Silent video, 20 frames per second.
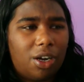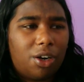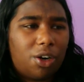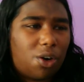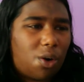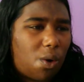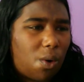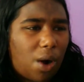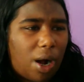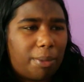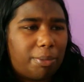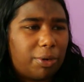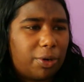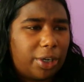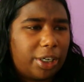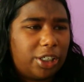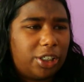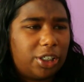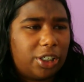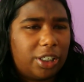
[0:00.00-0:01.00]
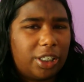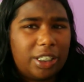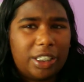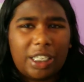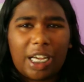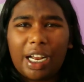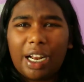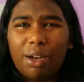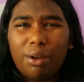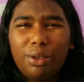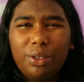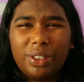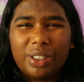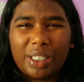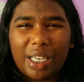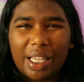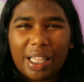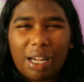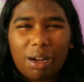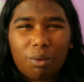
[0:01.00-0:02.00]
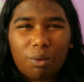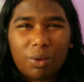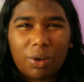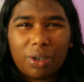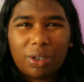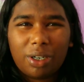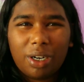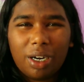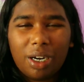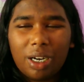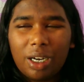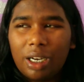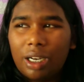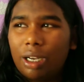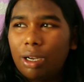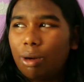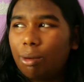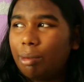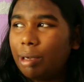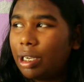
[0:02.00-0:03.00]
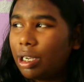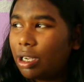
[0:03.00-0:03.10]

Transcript: cooperation. Is that how you say that word? Oh my